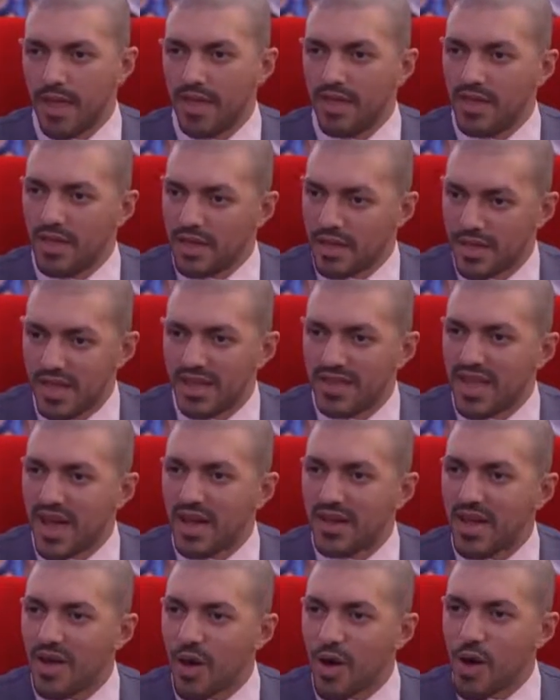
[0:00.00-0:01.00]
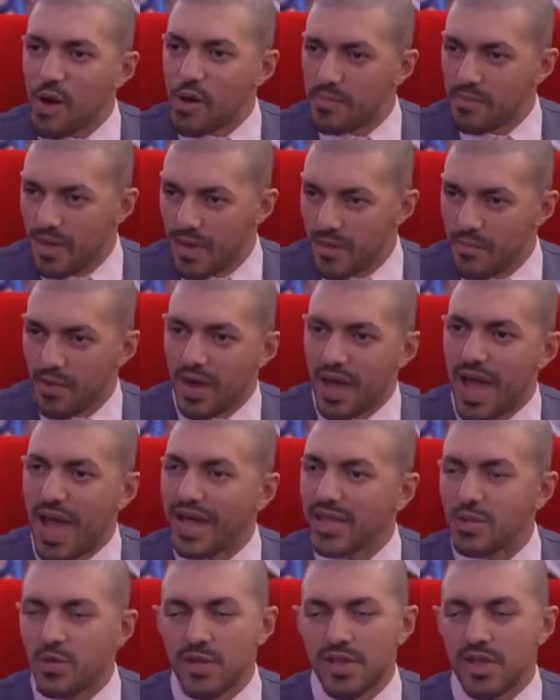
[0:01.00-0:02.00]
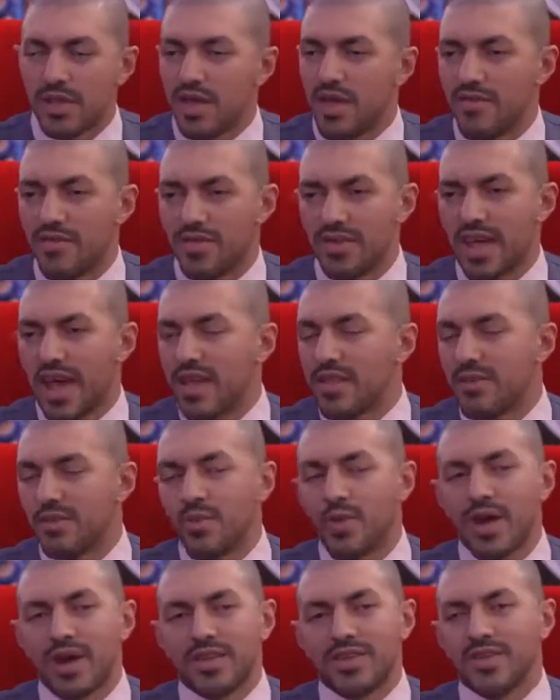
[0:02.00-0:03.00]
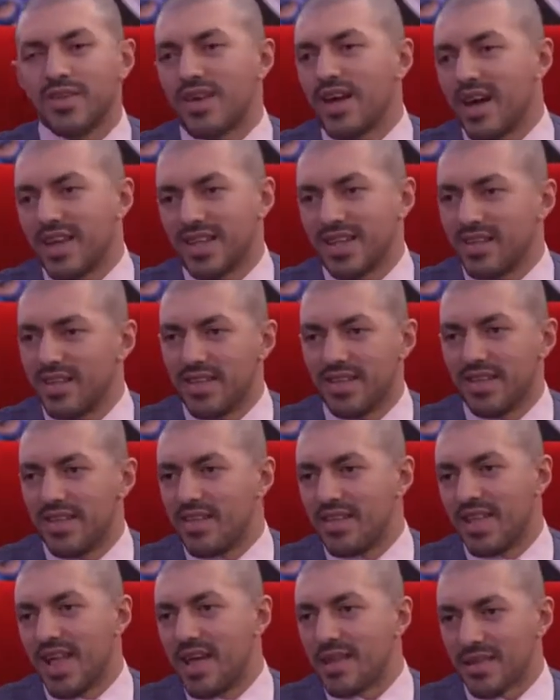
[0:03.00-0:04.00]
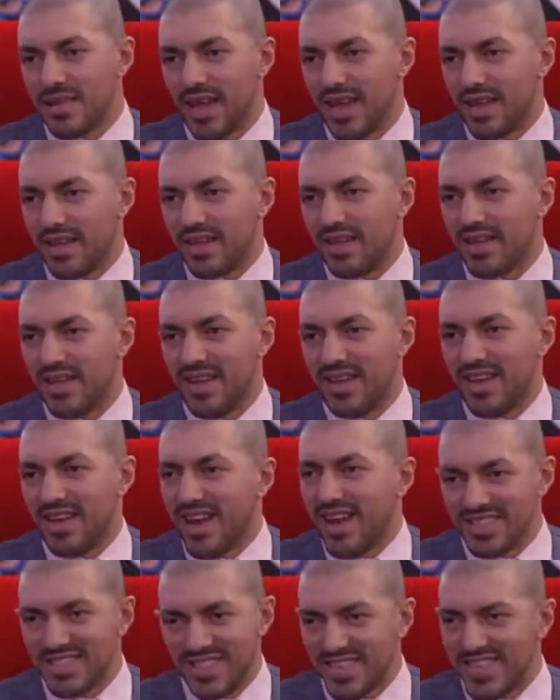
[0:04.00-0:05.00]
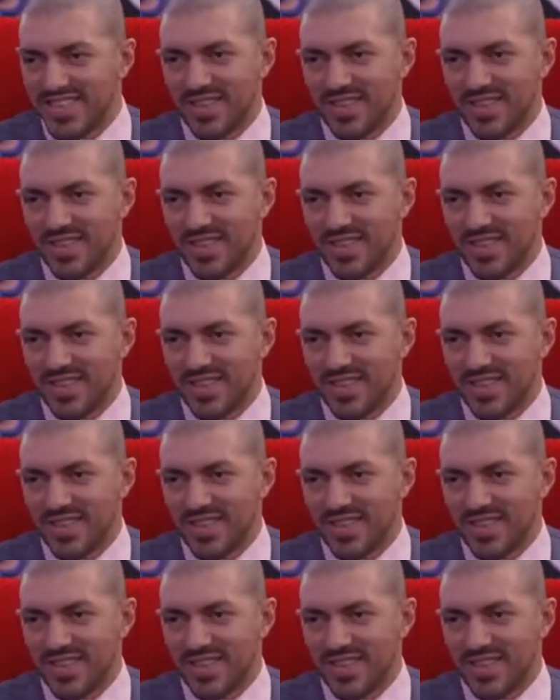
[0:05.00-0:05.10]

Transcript: Sit down at home, but I do this every day. I swear to God, I did this last night. Not just to